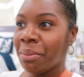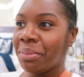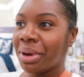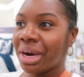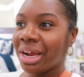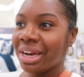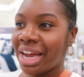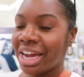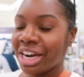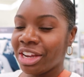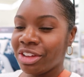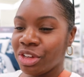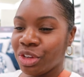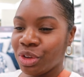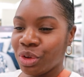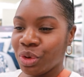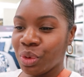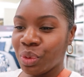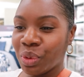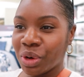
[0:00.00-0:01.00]
but a lot of
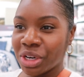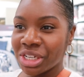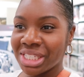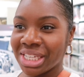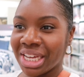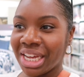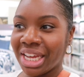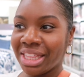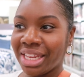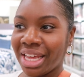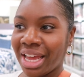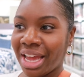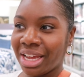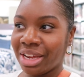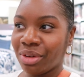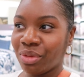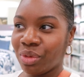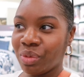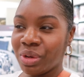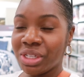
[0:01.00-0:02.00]
you were saying
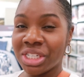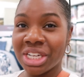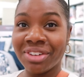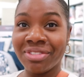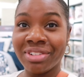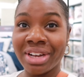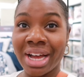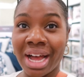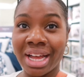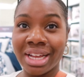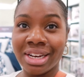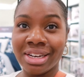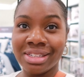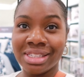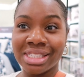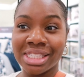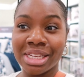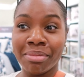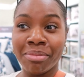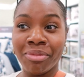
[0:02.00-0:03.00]
that we should have
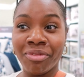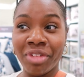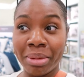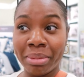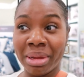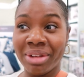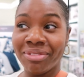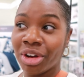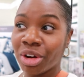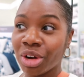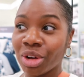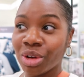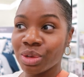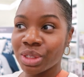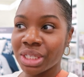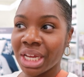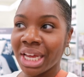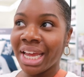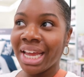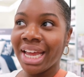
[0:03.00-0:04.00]
gotten some family
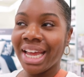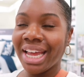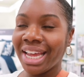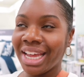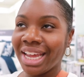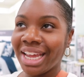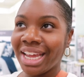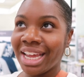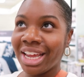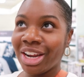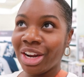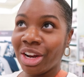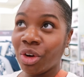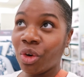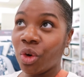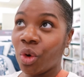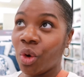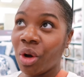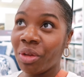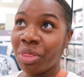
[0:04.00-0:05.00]
photos. And
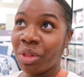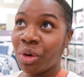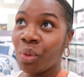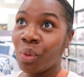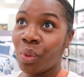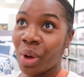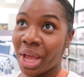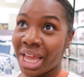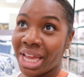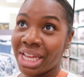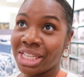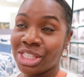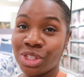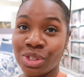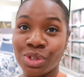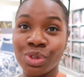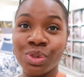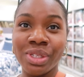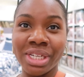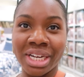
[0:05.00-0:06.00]
on the way
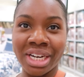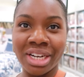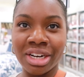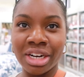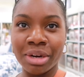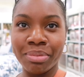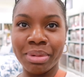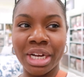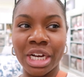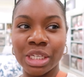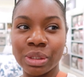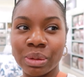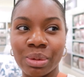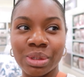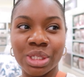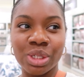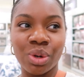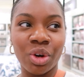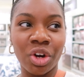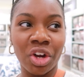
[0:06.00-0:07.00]
to dinner, because we
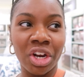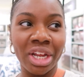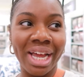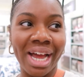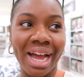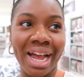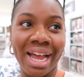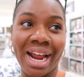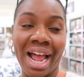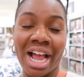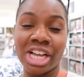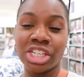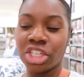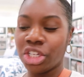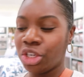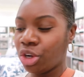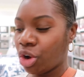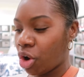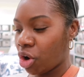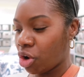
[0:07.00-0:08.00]
were so early, I
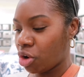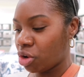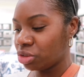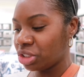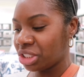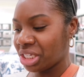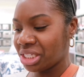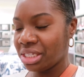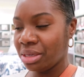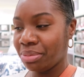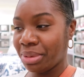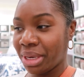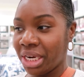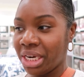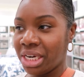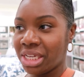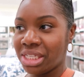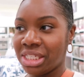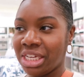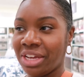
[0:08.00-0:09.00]
actually called
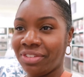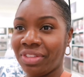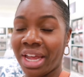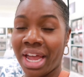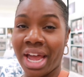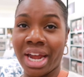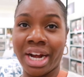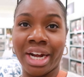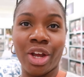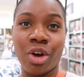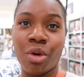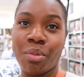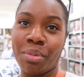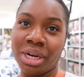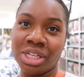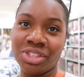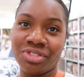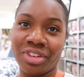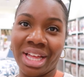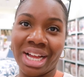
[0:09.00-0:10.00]
JCPenney to see if they had any
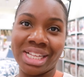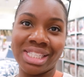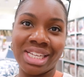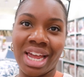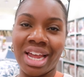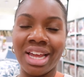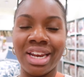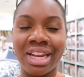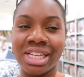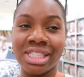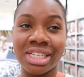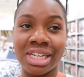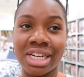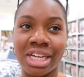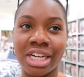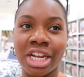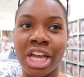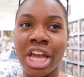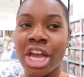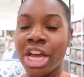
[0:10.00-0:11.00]
openings for that day, and they
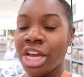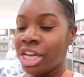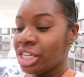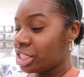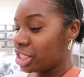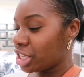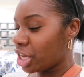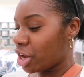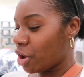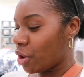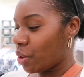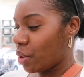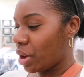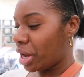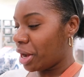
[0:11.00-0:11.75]
didn't. So